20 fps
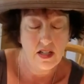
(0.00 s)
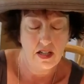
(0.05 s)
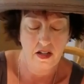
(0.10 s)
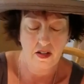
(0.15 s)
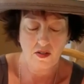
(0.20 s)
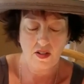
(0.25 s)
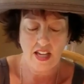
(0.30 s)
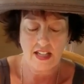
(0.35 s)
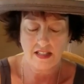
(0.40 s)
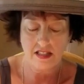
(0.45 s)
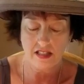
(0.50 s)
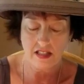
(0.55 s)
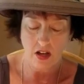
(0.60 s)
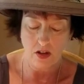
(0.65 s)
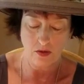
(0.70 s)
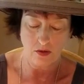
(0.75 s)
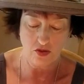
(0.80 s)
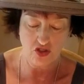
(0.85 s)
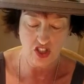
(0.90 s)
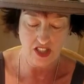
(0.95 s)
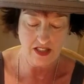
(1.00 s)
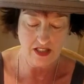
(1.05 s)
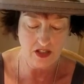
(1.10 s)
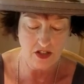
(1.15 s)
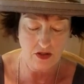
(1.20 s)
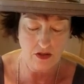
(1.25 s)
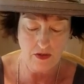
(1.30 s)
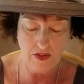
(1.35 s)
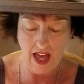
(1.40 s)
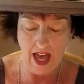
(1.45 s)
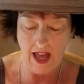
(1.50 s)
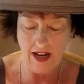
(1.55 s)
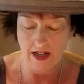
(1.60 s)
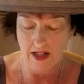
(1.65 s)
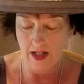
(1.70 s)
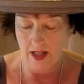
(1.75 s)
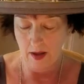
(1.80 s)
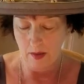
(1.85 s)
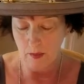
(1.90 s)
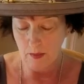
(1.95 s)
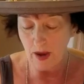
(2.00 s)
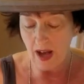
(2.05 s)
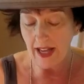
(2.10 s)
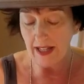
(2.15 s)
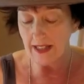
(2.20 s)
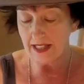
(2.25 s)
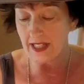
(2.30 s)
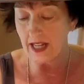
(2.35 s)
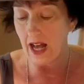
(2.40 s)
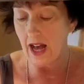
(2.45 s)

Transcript: Okay, so just do that. But